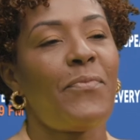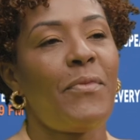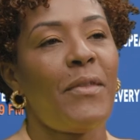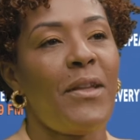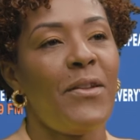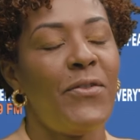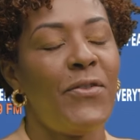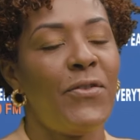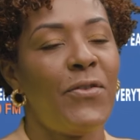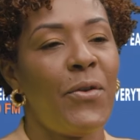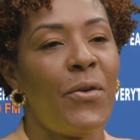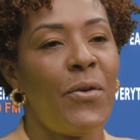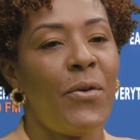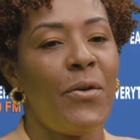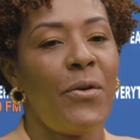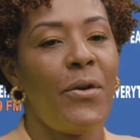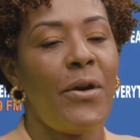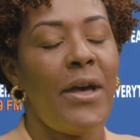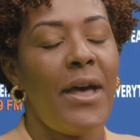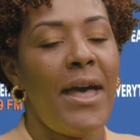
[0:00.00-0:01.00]

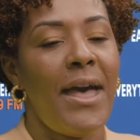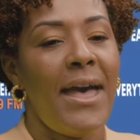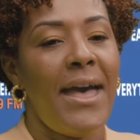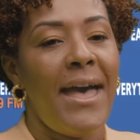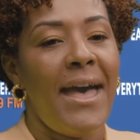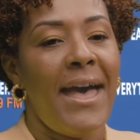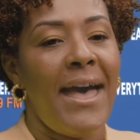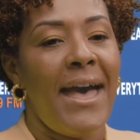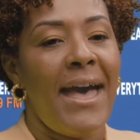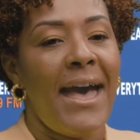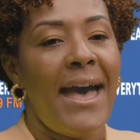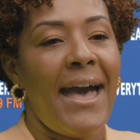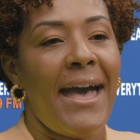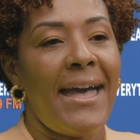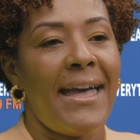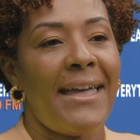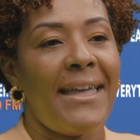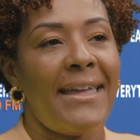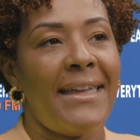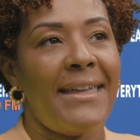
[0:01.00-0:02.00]
So
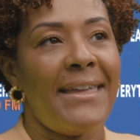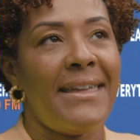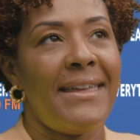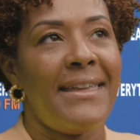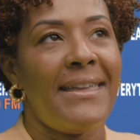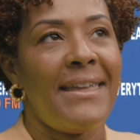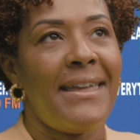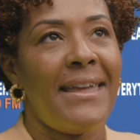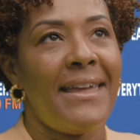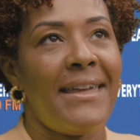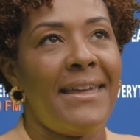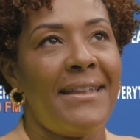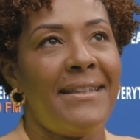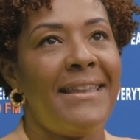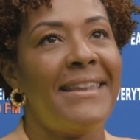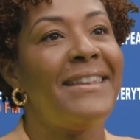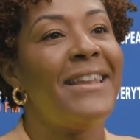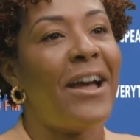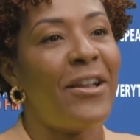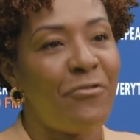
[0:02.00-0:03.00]
I
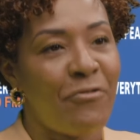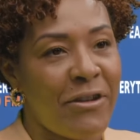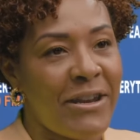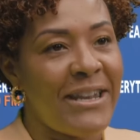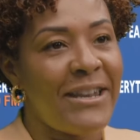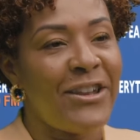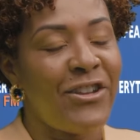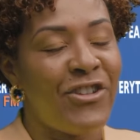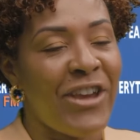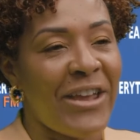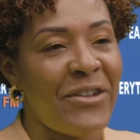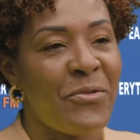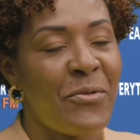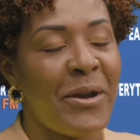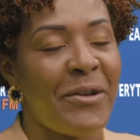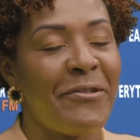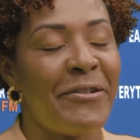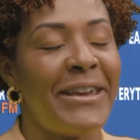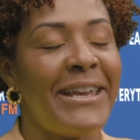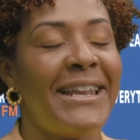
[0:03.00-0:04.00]
did not run in the
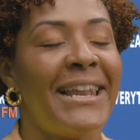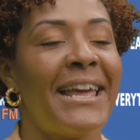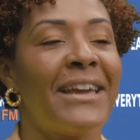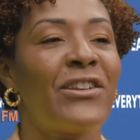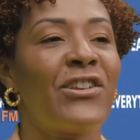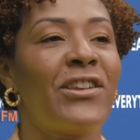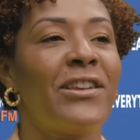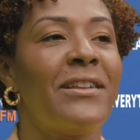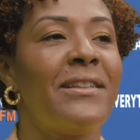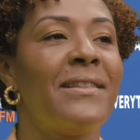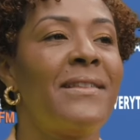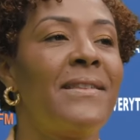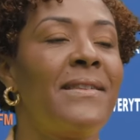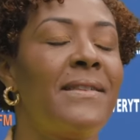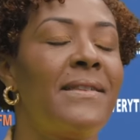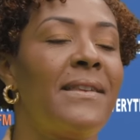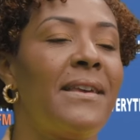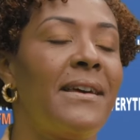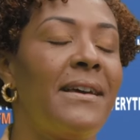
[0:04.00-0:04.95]
January elections.